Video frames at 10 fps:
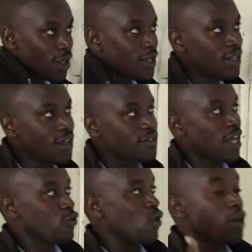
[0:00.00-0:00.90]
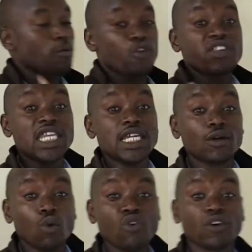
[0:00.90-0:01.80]
next as we are proceeding,
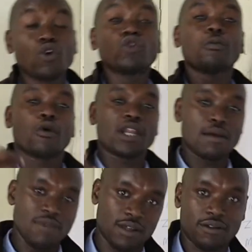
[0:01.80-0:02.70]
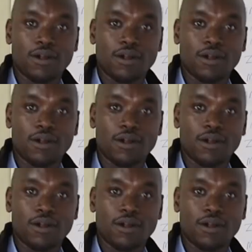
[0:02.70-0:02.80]
we shall go to programming.